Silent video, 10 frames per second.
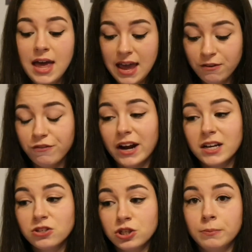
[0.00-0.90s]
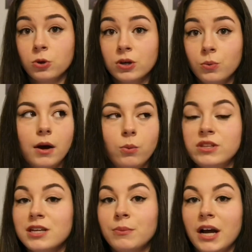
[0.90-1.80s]
and finding support with
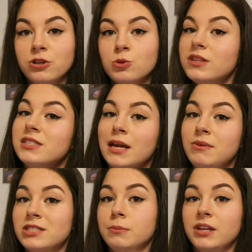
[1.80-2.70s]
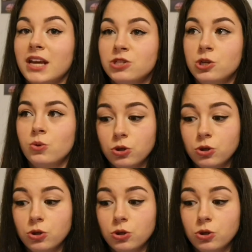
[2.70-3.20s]
someone else with the same disability as you,